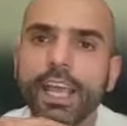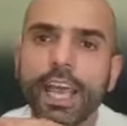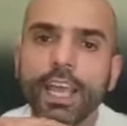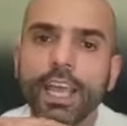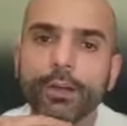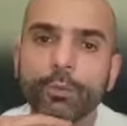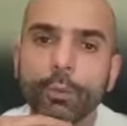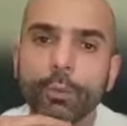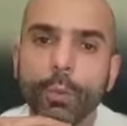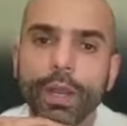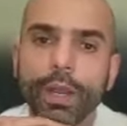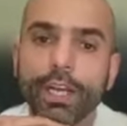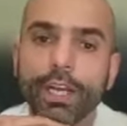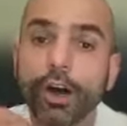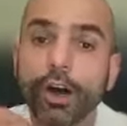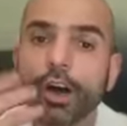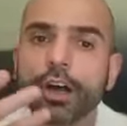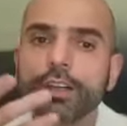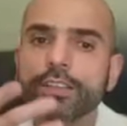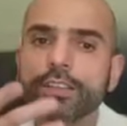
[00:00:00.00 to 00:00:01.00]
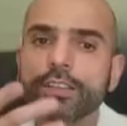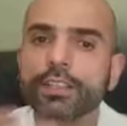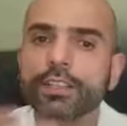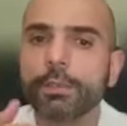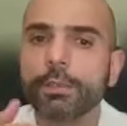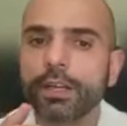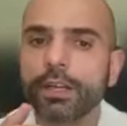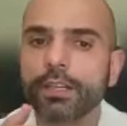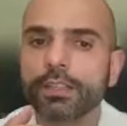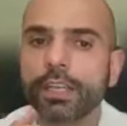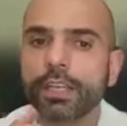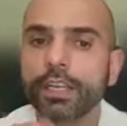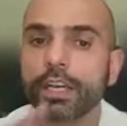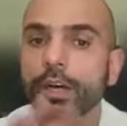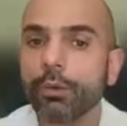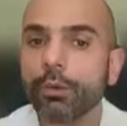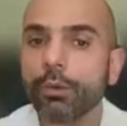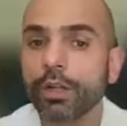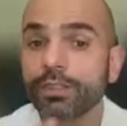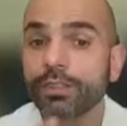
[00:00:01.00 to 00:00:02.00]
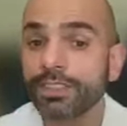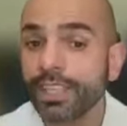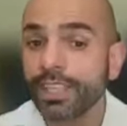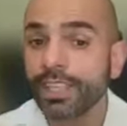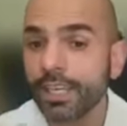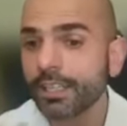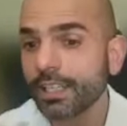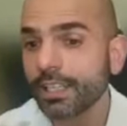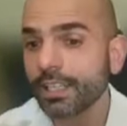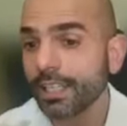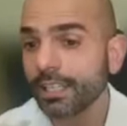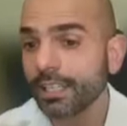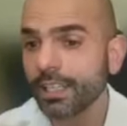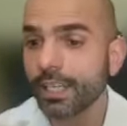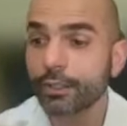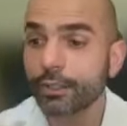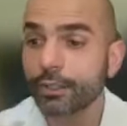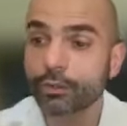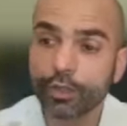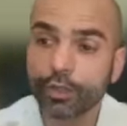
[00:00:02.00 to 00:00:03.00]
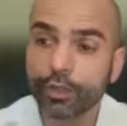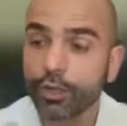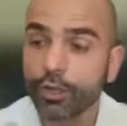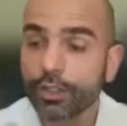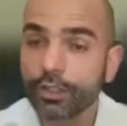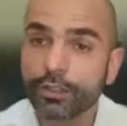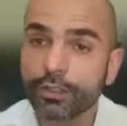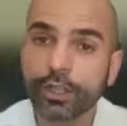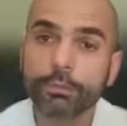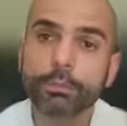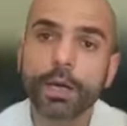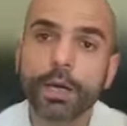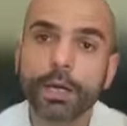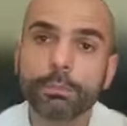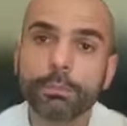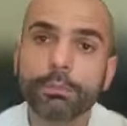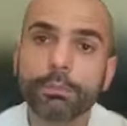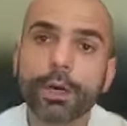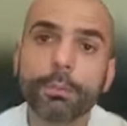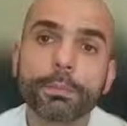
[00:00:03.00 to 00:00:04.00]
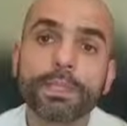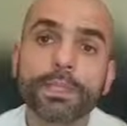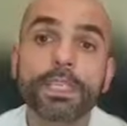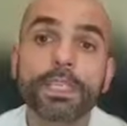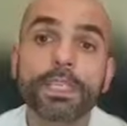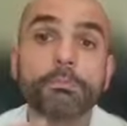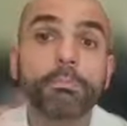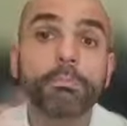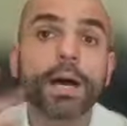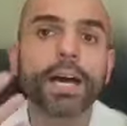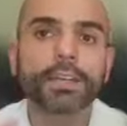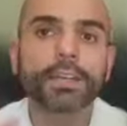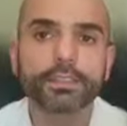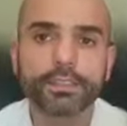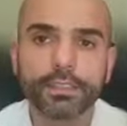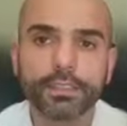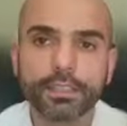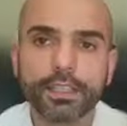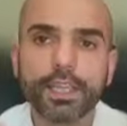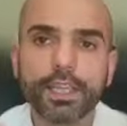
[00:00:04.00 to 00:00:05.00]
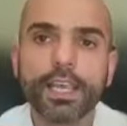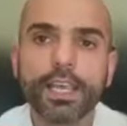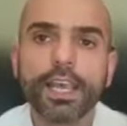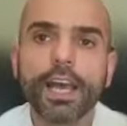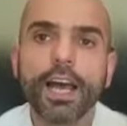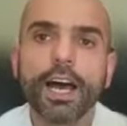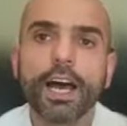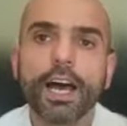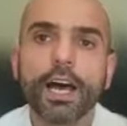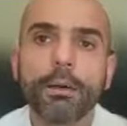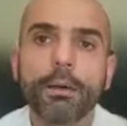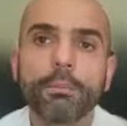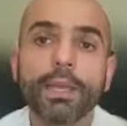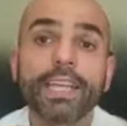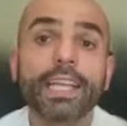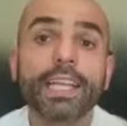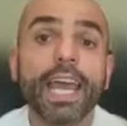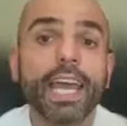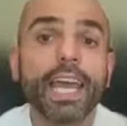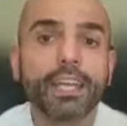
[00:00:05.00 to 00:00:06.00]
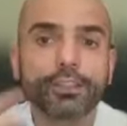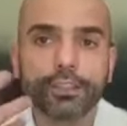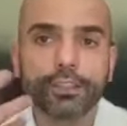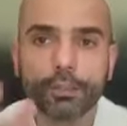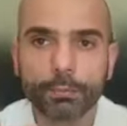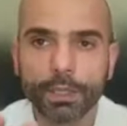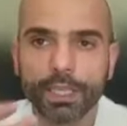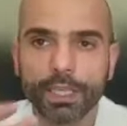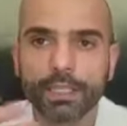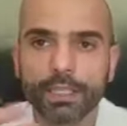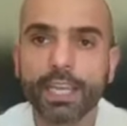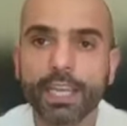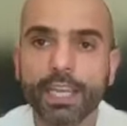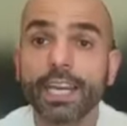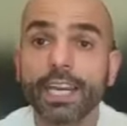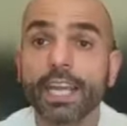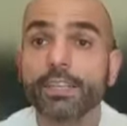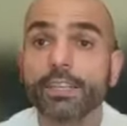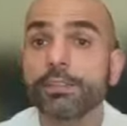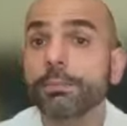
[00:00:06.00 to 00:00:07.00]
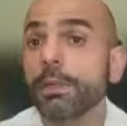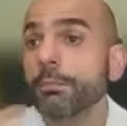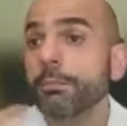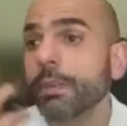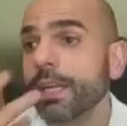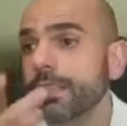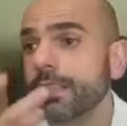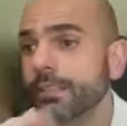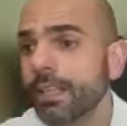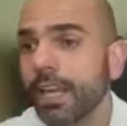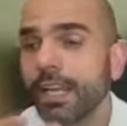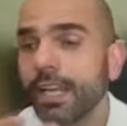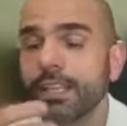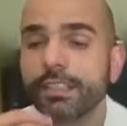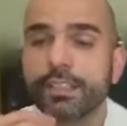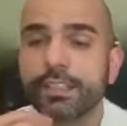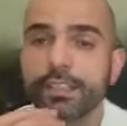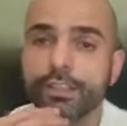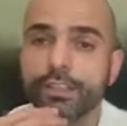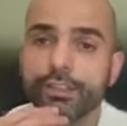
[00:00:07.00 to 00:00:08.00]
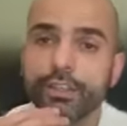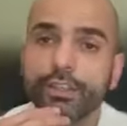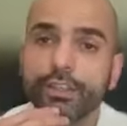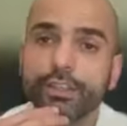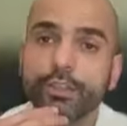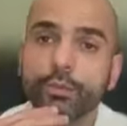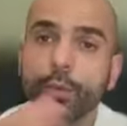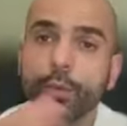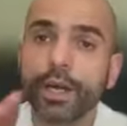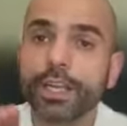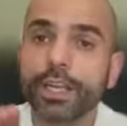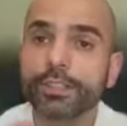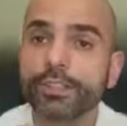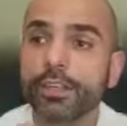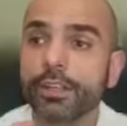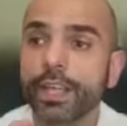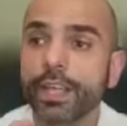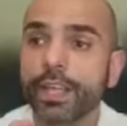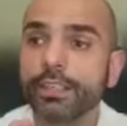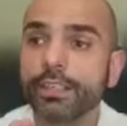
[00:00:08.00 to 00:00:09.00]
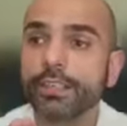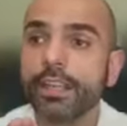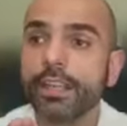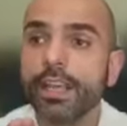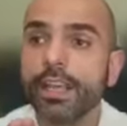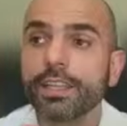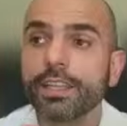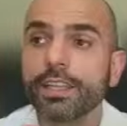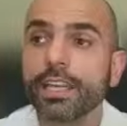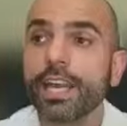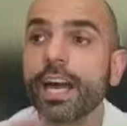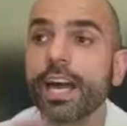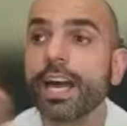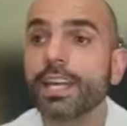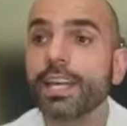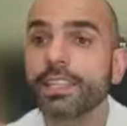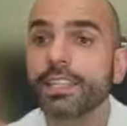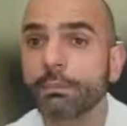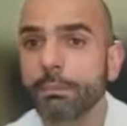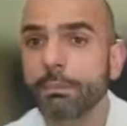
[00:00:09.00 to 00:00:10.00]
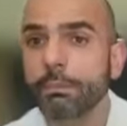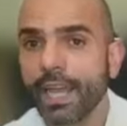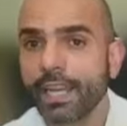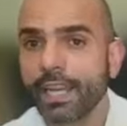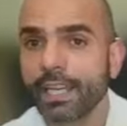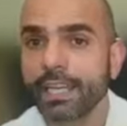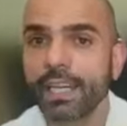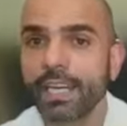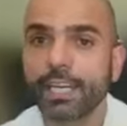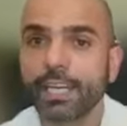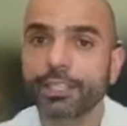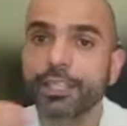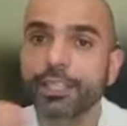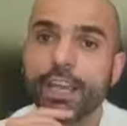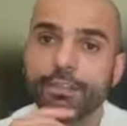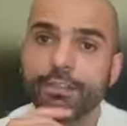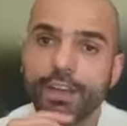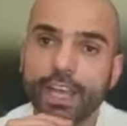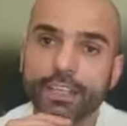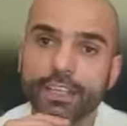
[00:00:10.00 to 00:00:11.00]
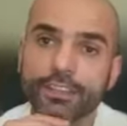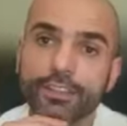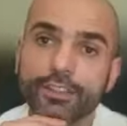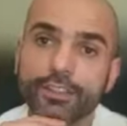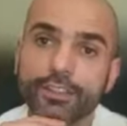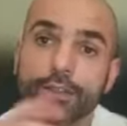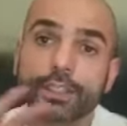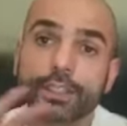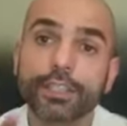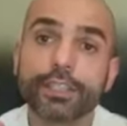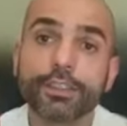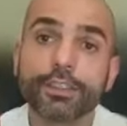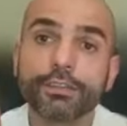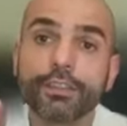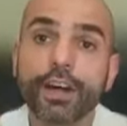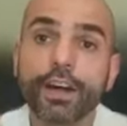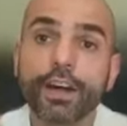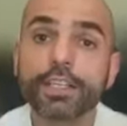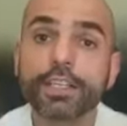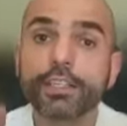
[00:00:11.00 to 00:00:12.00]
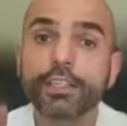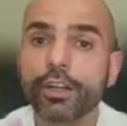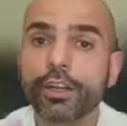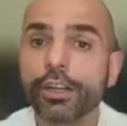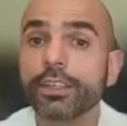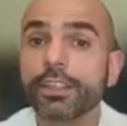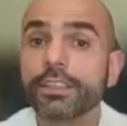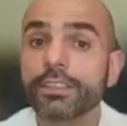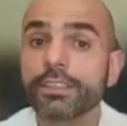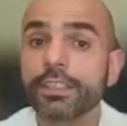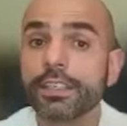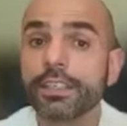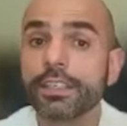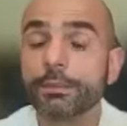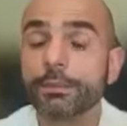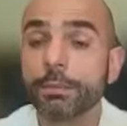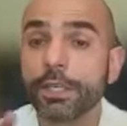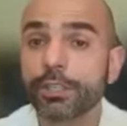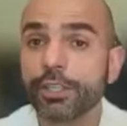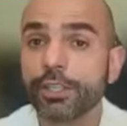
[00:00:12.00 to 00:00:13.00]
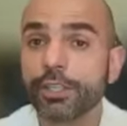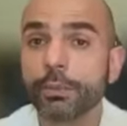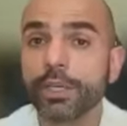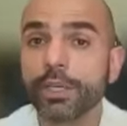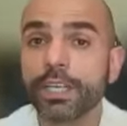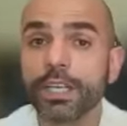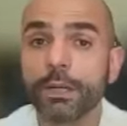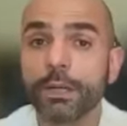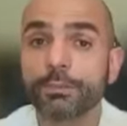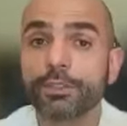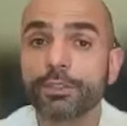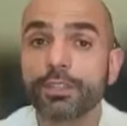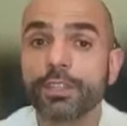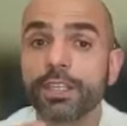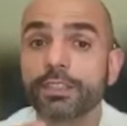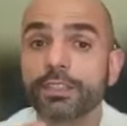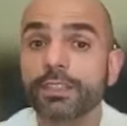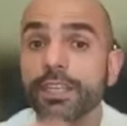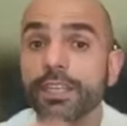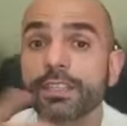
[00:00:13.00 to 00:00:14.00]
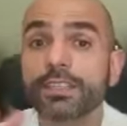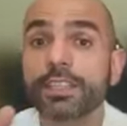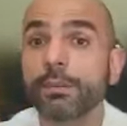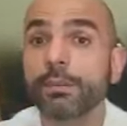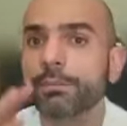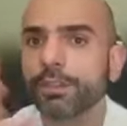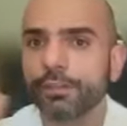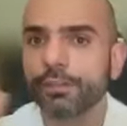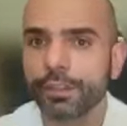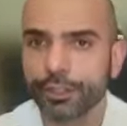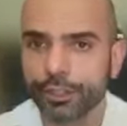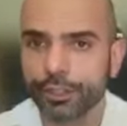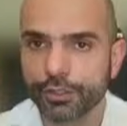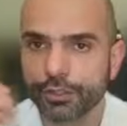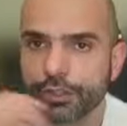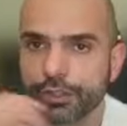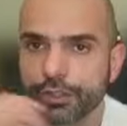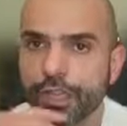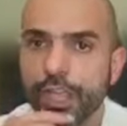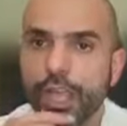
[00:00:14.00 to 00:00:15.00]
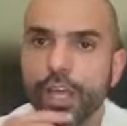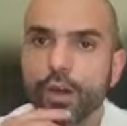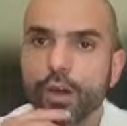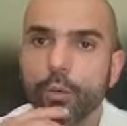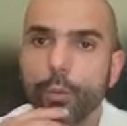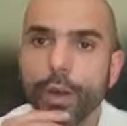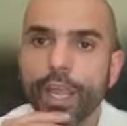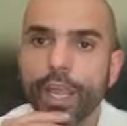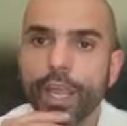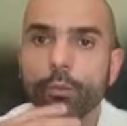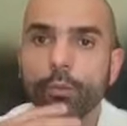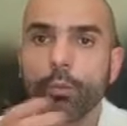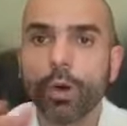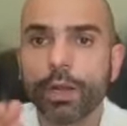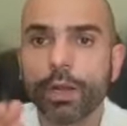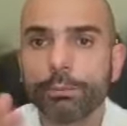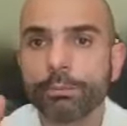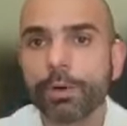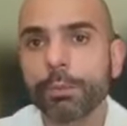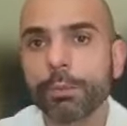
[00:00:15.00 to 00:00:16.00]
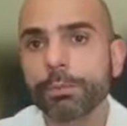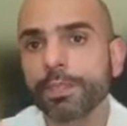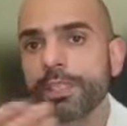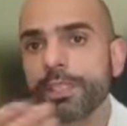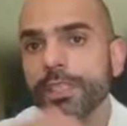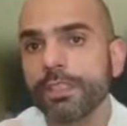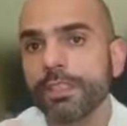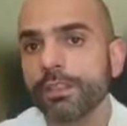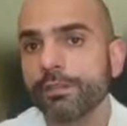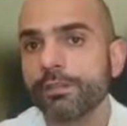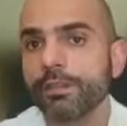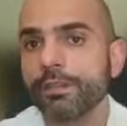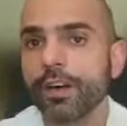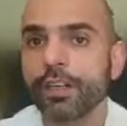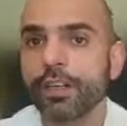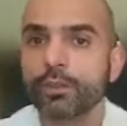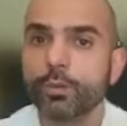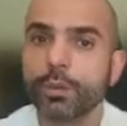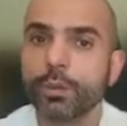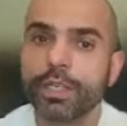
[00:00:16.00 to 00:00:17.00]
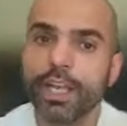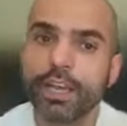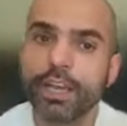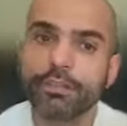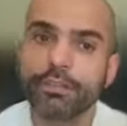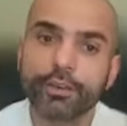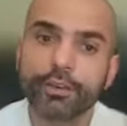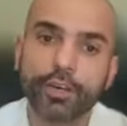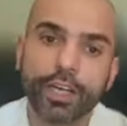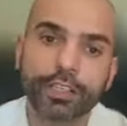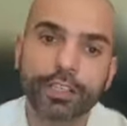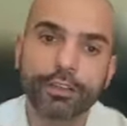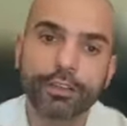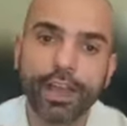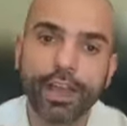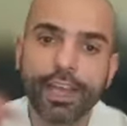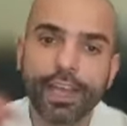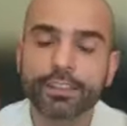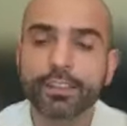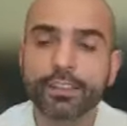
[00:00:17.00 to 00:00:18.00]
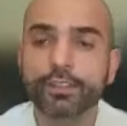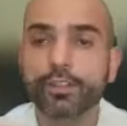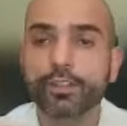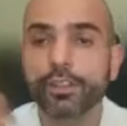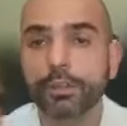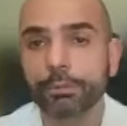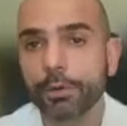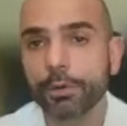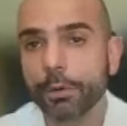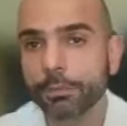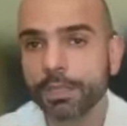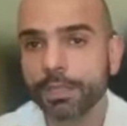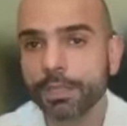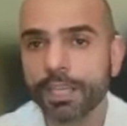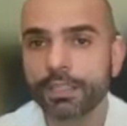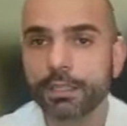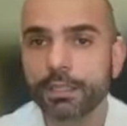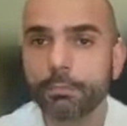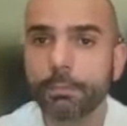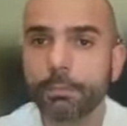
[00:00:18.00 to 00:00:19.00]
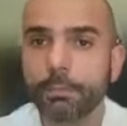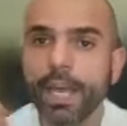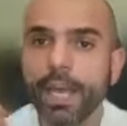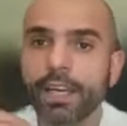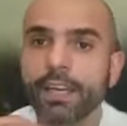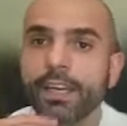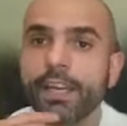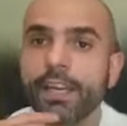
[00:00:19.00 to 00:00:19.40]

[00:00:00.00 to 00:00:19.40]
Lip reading: And when asked about it, they go, well, technically that road is on my property, but it had to be there, it had to be maintained in a certain way so that the guy at the back can actually have access to it. And you find a lot of this, especially when it comes to things like subdivisions, where one property in the front would have a right of access to the property at the back,